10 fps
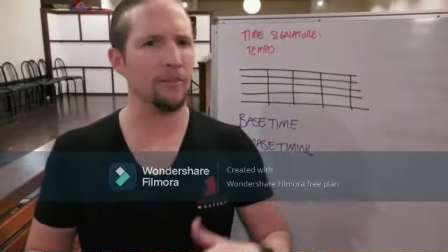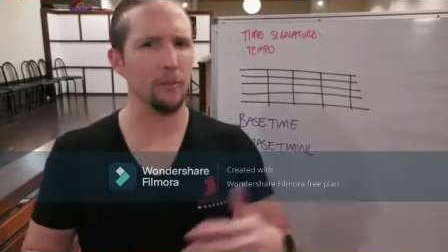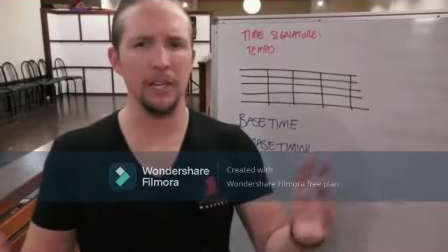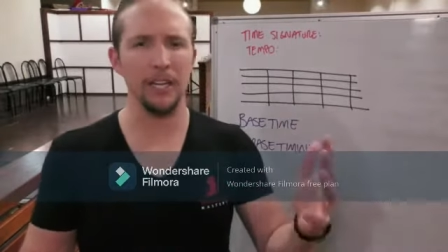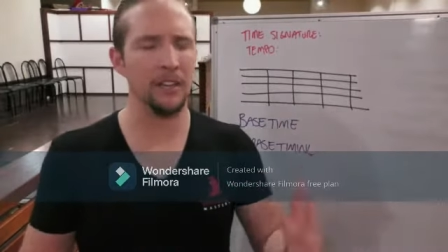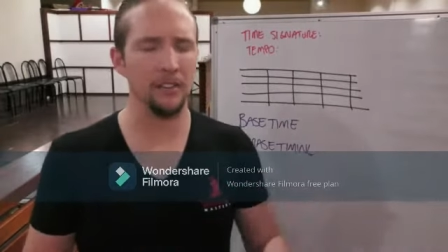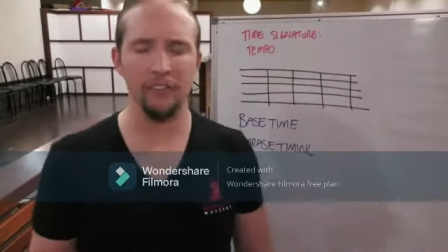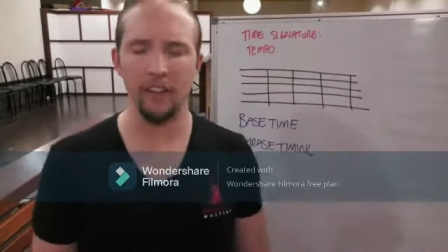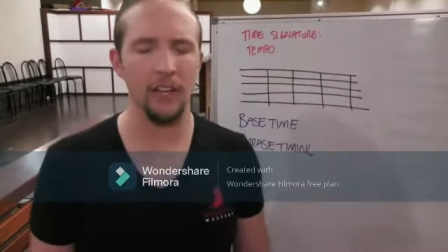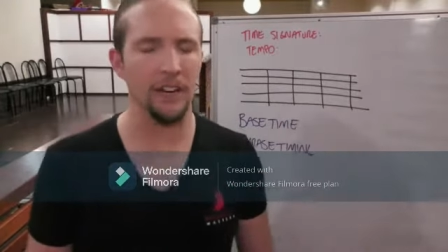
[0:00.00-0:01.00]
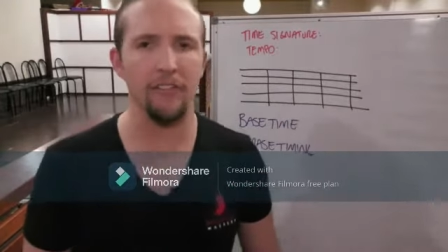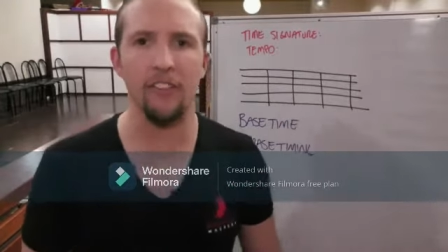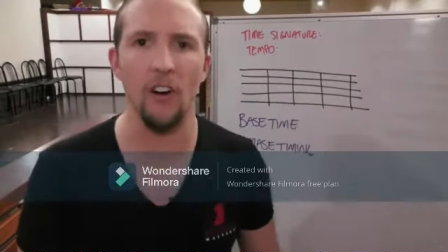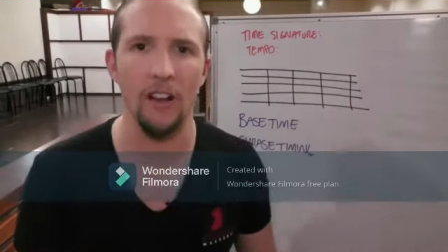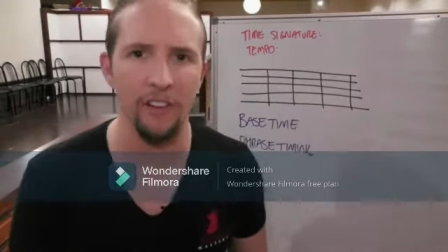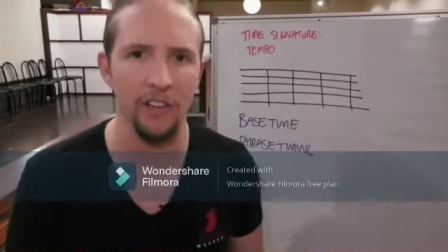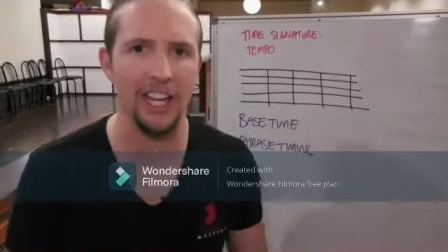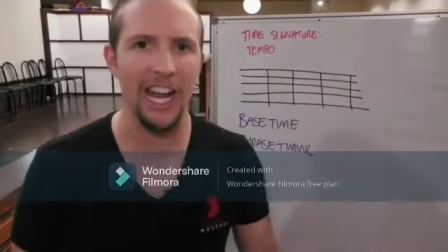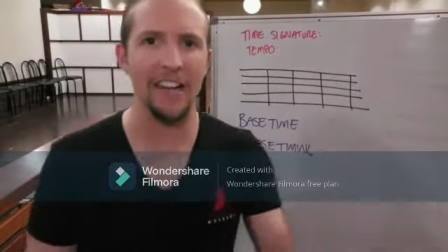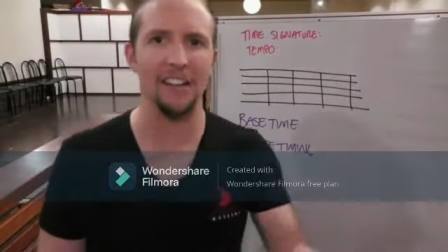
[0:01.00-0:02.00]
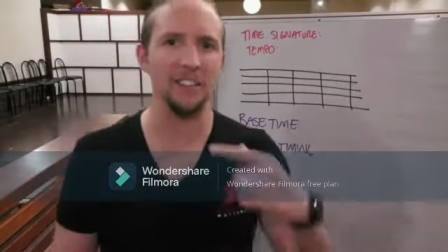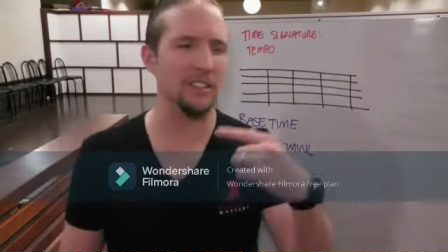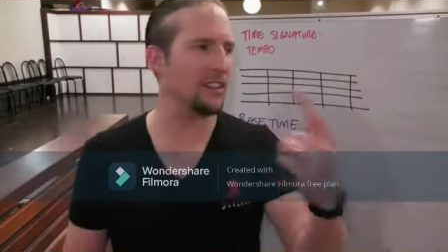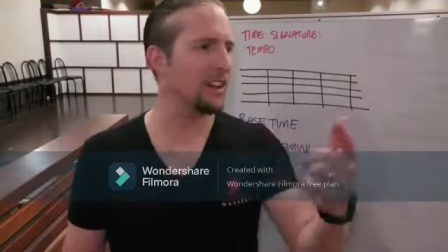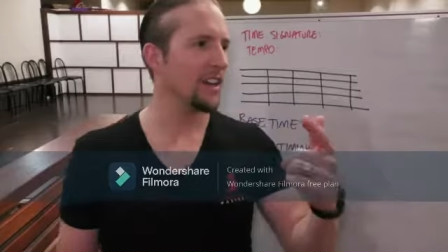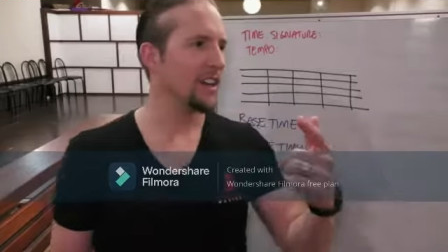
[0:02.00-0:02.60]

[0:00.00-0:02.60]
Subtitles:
For me, it felt like forever. Like Allison